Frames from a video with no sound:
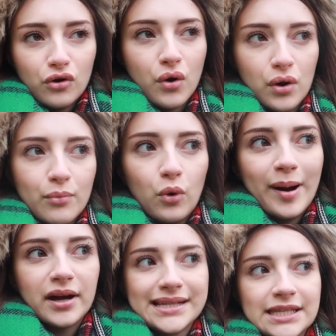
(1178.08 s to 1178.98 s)
recruit more
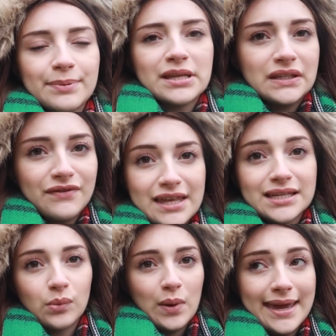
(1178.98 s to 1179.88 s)
participants for
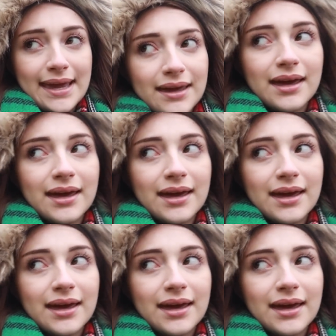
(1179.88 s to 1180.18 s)
this week.